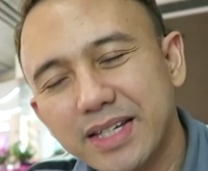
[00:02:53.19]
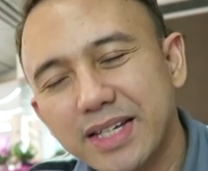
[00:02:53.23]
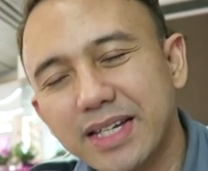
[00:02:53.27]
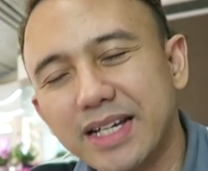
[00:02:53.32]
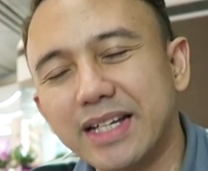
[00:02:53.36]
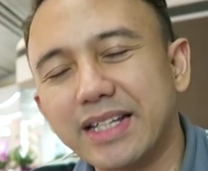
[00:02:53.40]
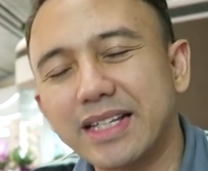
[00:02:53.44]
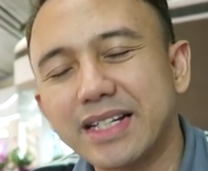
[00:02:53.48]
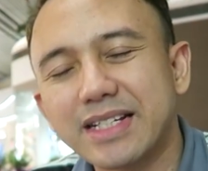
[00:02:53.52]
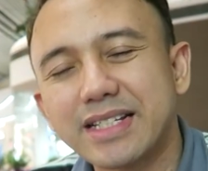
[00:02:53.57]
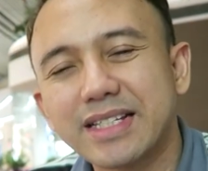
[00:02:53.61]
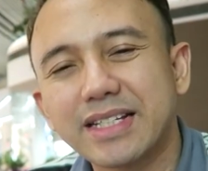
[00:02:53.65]

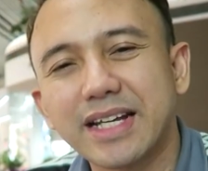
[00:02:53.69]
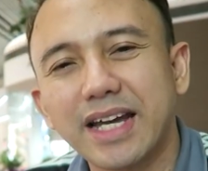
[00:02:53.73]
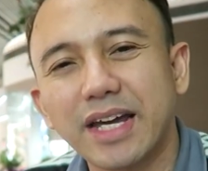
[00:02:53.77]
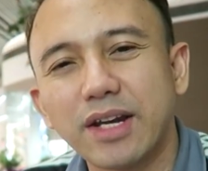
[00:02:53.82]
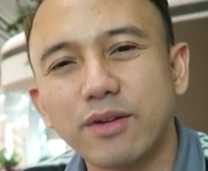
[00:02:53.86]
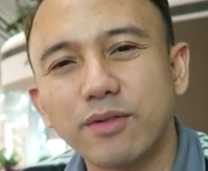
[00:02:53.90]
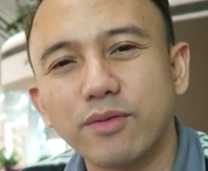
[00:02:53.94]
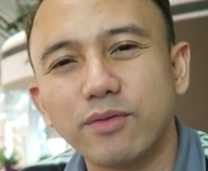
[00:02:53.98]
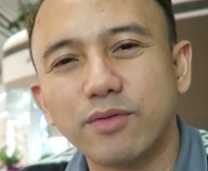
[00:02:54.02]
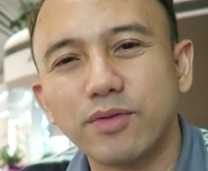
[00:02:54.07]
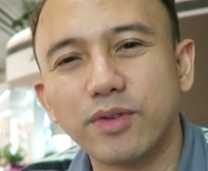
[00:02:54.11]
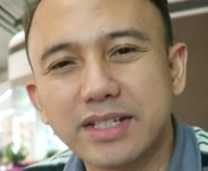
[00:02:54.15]
Yeah, that's the
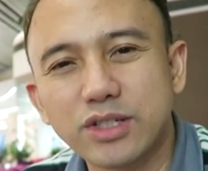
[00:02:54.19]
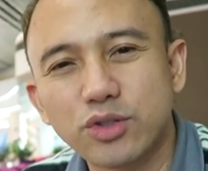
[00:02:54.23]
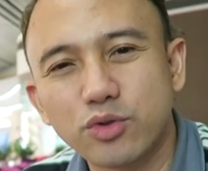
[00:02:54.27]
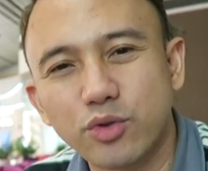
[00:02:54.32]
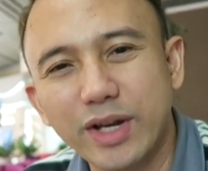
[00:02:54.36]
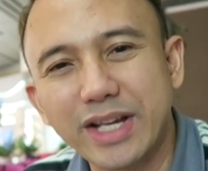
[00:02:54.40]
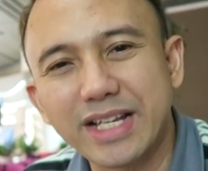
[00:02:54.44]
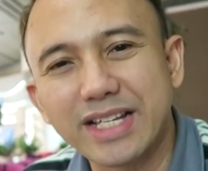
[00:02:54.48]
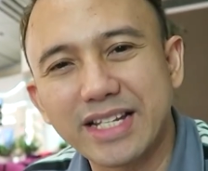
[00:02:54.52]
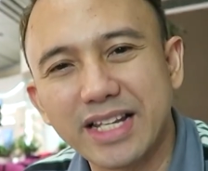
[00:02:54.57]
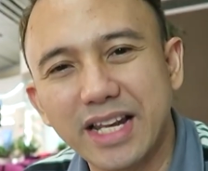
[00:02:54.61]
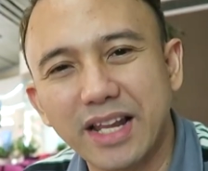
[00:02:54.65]
kind of
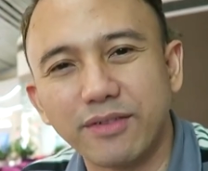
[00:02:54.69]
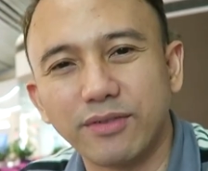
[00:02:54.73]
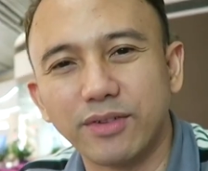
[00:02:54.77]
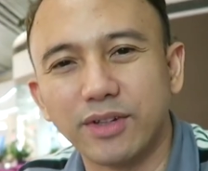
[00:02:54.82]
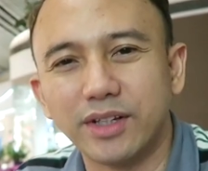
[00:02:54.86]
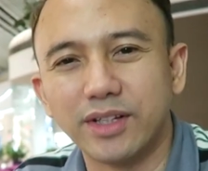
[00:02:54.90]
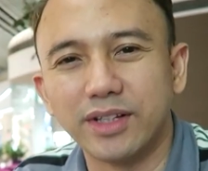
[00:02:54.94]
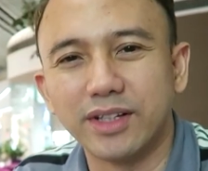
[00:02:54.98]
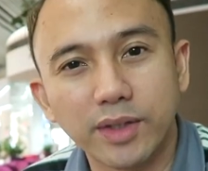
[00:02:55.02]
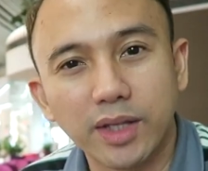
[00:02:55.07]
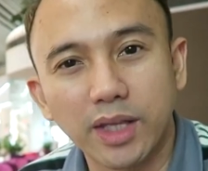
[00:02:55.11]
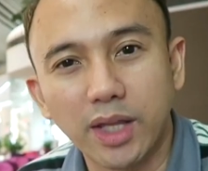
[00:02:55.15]
stress
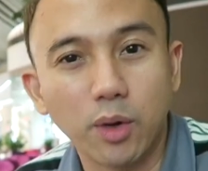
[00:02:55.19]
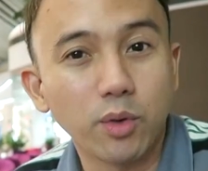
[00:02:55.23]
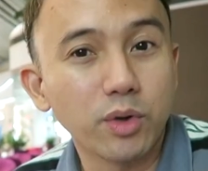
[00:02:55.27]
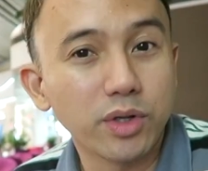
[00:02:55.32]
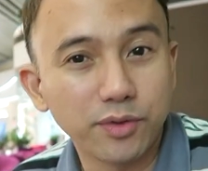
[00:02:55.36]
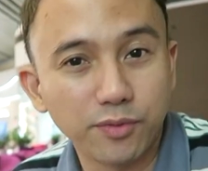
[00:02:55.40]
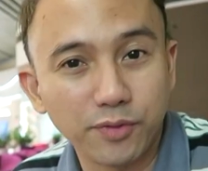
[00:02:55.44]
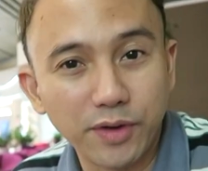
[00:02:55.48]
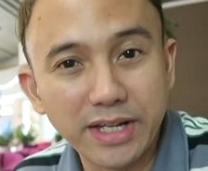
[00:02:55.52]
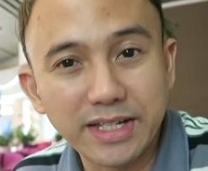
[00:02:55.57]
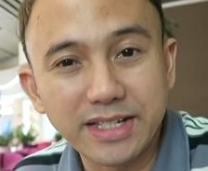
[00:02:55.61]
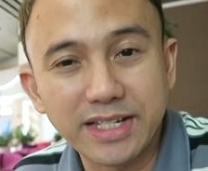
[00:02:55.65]
level that I
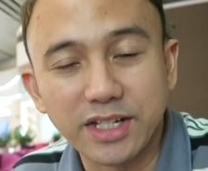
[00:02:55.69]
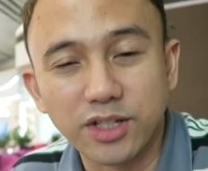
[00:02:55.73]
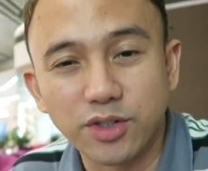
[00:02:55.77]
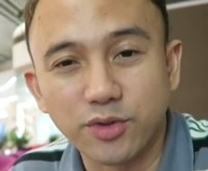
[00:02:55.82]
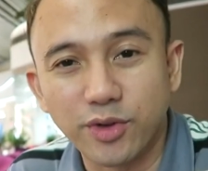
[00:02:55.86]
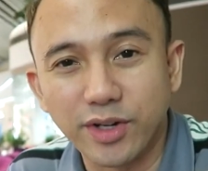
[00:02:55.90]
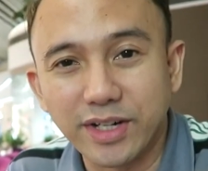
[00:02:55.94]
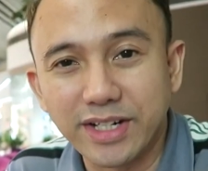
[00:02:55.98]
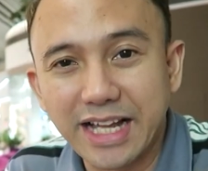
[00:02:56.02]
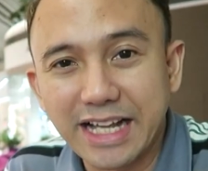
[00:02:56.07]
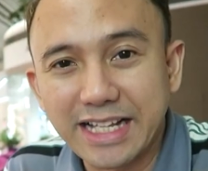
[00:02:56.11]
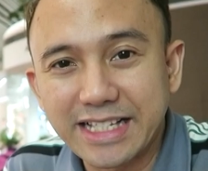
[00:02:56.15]
was facing
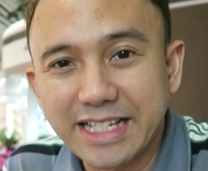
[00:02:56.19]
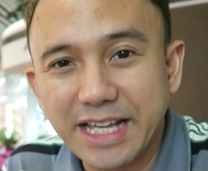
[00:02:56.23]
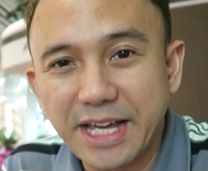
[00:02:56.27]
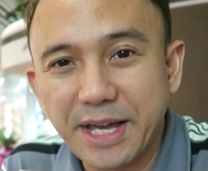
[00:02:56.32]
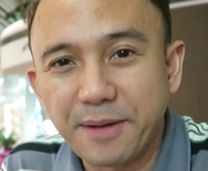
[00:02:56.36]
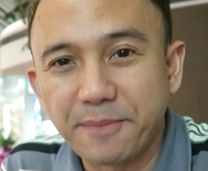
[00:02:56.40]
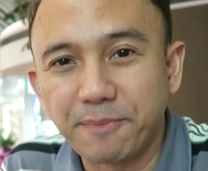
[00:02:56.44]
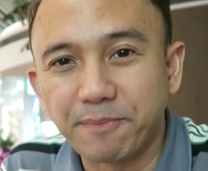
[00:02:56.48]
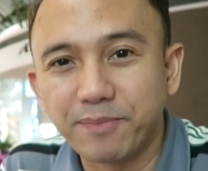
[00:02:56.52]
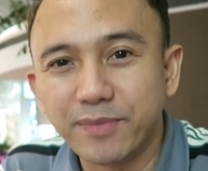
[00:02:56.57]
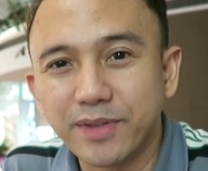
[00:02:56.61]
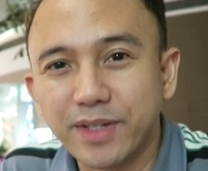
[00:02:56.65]
during that
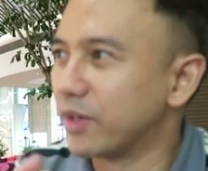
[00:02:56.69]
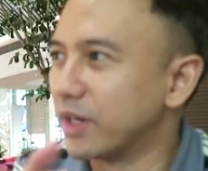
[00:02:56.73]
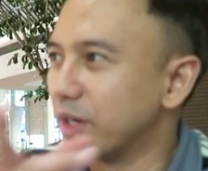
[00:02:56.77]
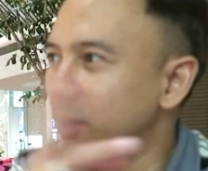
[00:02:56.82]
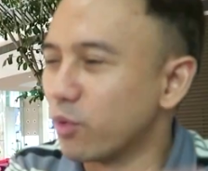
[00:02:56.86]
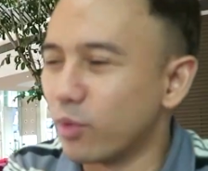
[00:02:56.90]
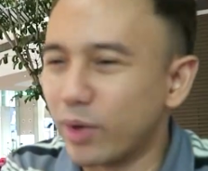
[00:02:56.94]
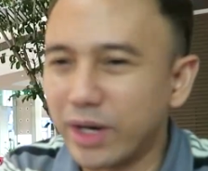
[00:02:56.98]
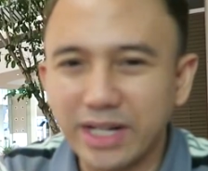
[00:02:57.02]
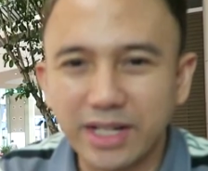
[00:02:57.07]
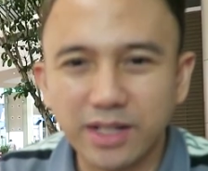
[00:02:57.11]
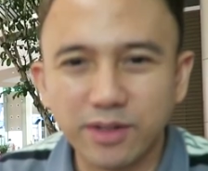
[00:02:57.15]
time. If we're
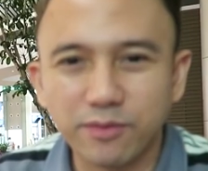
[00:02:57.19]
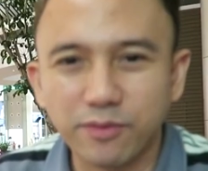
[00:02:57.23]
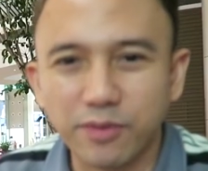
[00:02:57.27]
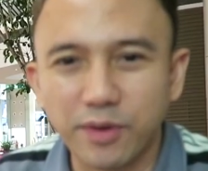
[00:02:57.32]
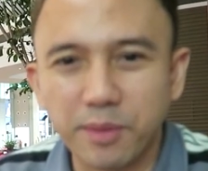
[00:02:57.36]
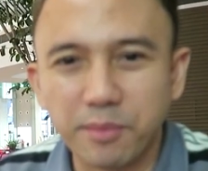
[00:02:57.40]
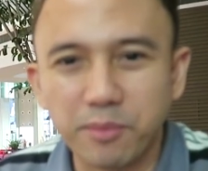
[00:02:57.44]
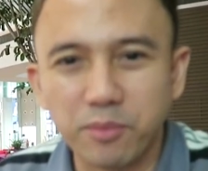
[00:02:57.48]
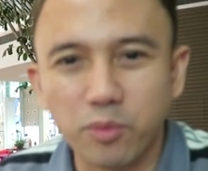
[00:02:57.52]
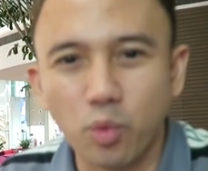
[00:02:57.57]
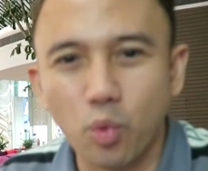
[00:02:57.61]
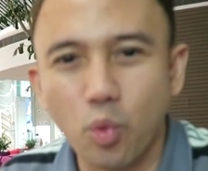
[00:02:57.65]
gonna rate it
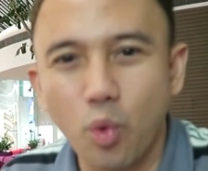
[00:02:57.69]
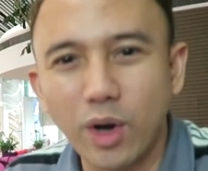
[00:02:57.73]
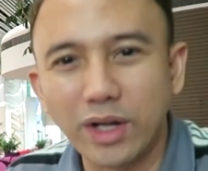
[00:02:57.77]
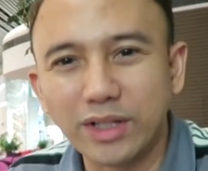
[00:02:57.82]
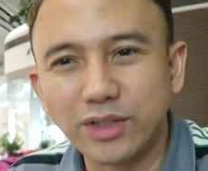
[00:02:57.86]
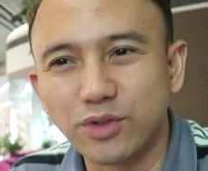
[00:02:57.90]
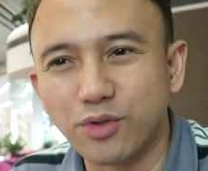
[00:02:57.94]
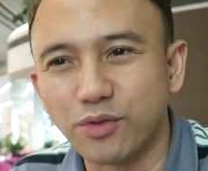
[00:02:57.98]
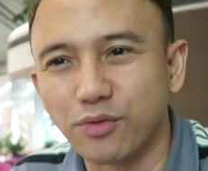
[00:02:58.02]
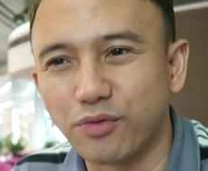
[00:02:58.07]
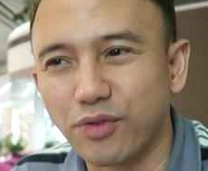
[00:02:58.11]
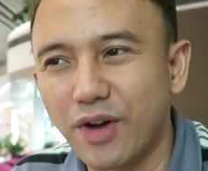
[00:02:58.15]
from
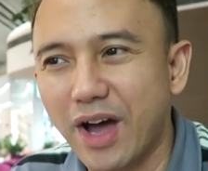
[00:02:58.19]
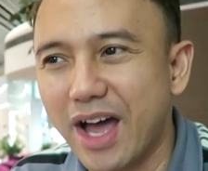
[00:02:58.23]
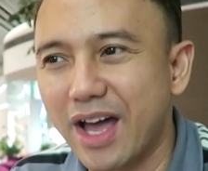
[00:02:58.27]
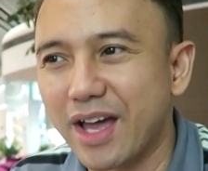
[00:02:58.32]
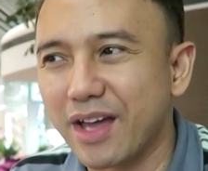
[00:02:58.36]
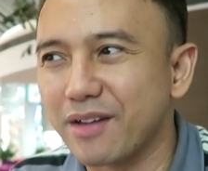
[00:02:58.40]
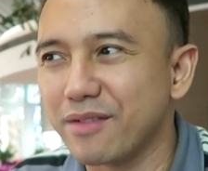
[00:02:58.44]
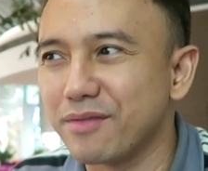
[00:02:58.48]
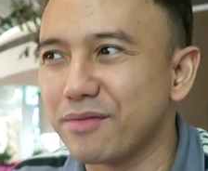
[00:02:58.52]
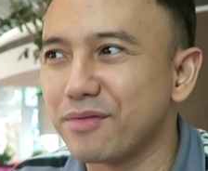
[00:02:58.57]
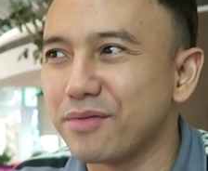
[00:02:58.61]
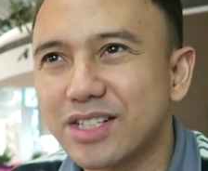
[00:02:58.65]
1 to
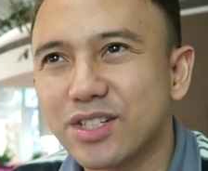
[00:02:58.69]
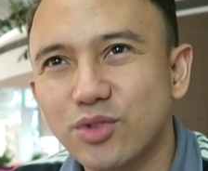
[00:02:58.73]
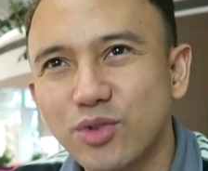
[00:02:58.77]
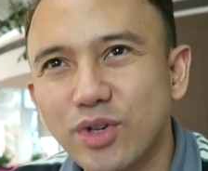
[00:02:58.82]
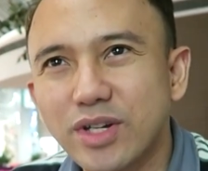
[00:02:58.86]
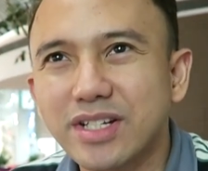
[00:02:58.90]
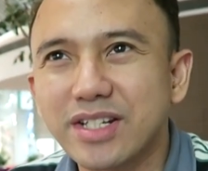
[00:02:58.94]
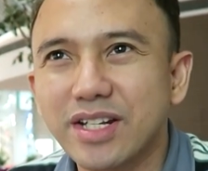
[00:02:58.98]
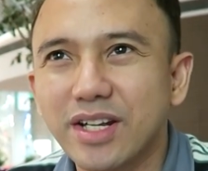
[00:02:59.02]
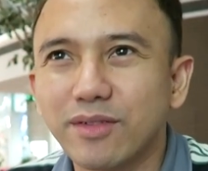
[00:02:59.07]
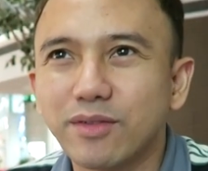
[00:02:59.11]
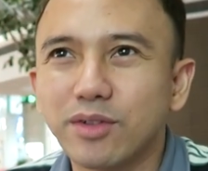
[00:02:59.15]
5,
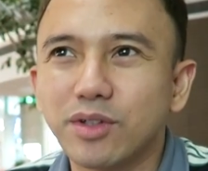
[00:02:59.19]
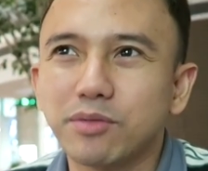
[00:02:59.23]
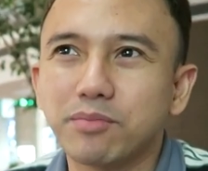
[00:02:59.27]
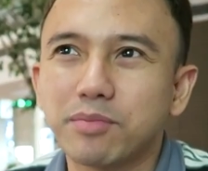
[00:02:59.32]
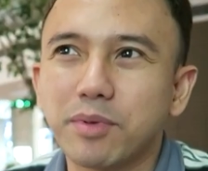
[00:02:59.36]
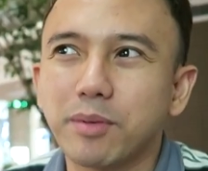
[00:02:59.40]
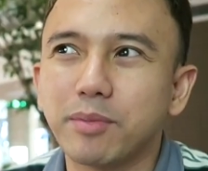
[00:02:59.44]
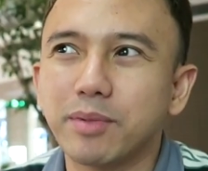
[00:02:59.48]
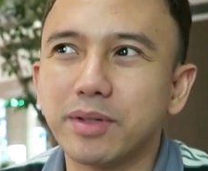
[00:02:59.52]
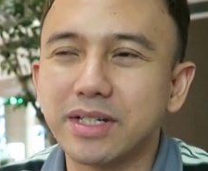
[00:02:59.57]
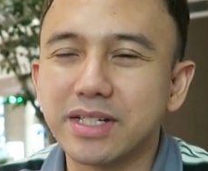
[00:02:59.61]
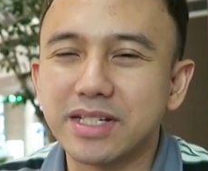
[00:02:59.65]
stress level
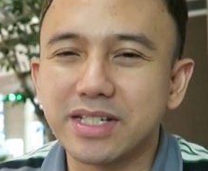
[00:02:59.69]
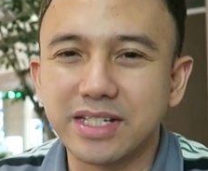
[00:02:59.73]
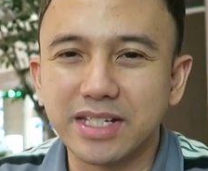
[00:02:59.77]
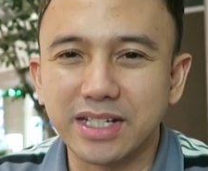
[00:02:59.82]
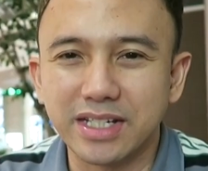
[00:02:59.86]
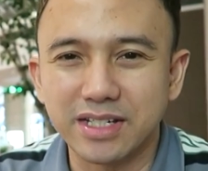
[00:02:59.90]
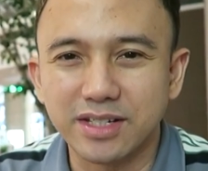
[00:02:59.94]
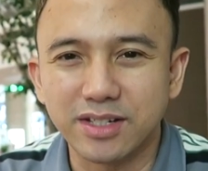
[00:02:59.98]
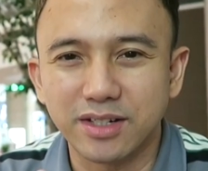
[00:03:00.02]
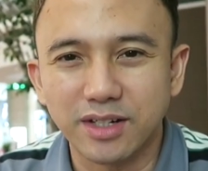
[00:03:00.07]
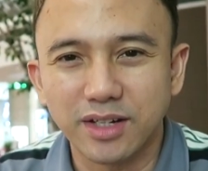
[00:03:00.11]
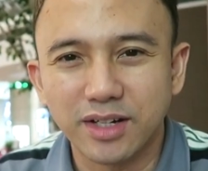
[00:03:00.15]
probably is
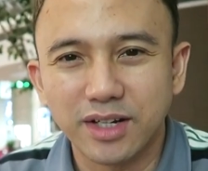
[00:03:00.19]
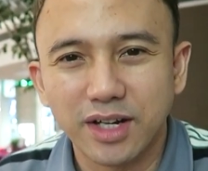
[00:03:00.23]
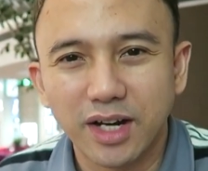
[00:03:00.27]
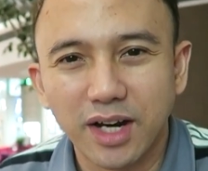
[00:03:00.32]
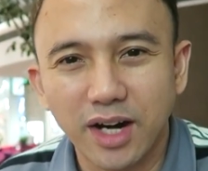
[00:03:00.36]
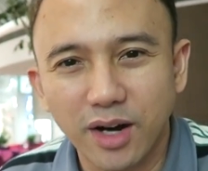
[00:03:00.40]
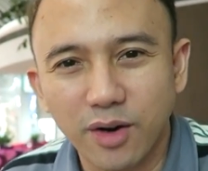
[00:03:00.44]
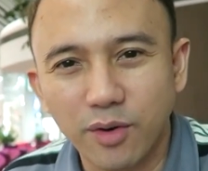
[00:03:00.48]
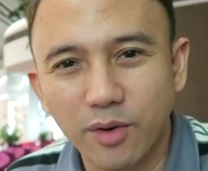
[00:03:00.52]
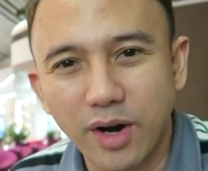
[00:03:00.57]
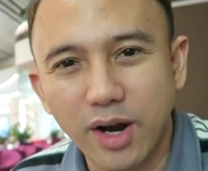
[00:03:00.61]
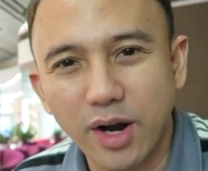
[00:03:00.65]
just
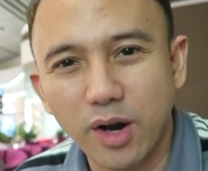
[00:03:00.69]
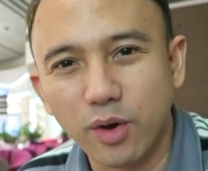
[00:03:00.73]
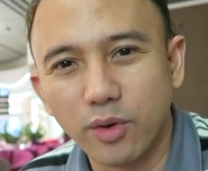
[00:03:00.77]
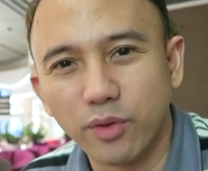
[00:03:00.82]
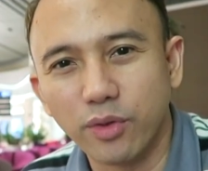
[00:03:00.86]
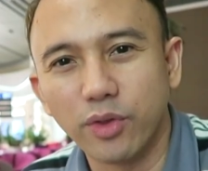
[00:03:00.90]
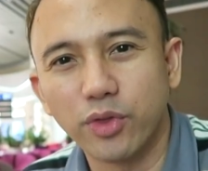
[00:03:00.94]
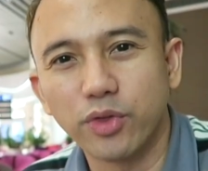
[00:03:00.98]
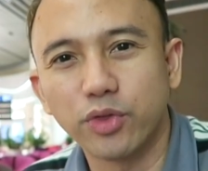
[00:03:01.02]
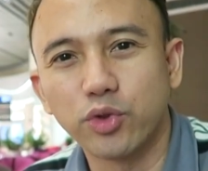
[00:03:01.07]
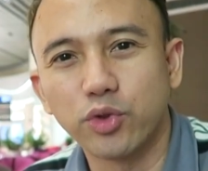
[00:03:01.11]
around